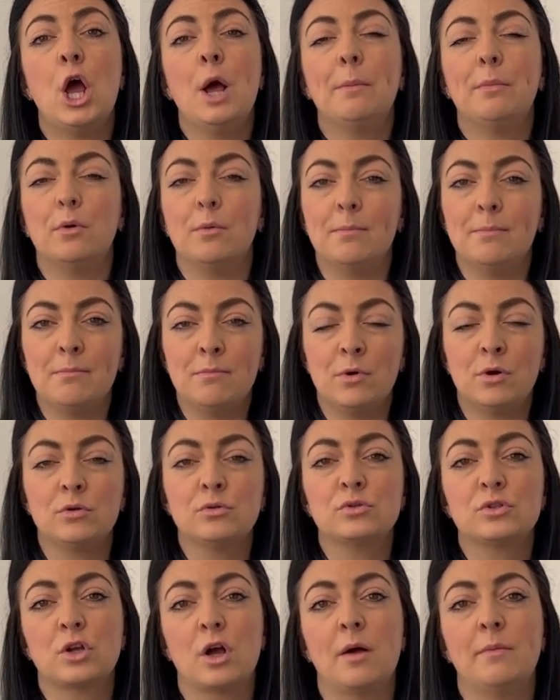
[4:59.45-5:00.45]
but
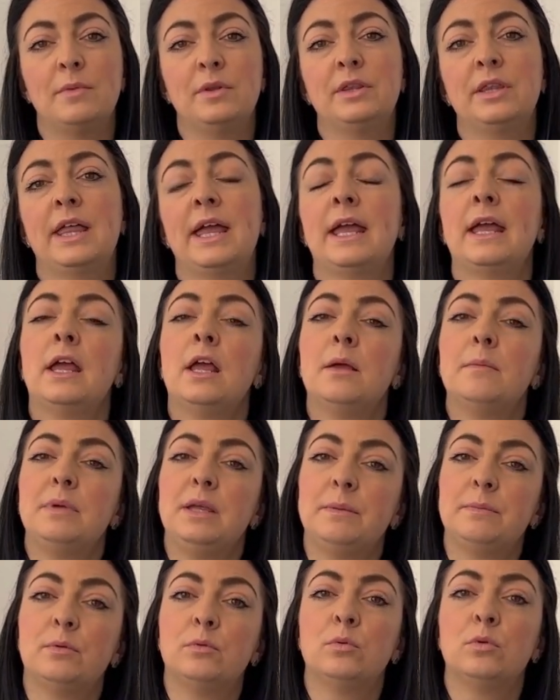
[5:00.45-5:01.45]
most commonly
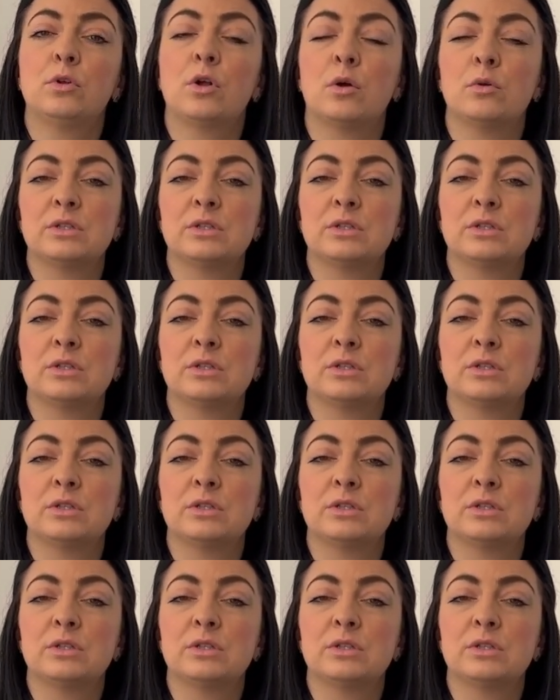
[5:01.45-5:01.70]
people will go